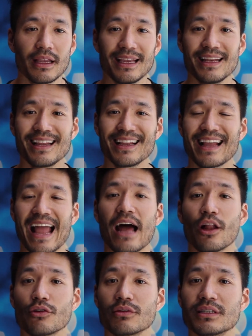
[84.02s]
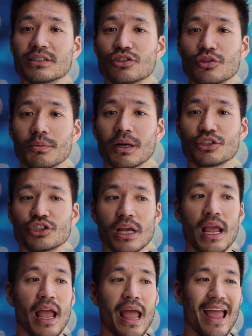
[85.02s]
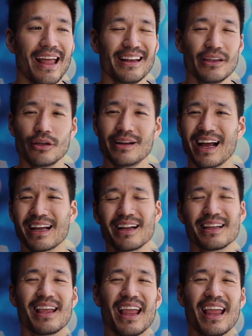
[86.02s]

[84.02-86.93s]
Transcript: eating calories too much and you're not going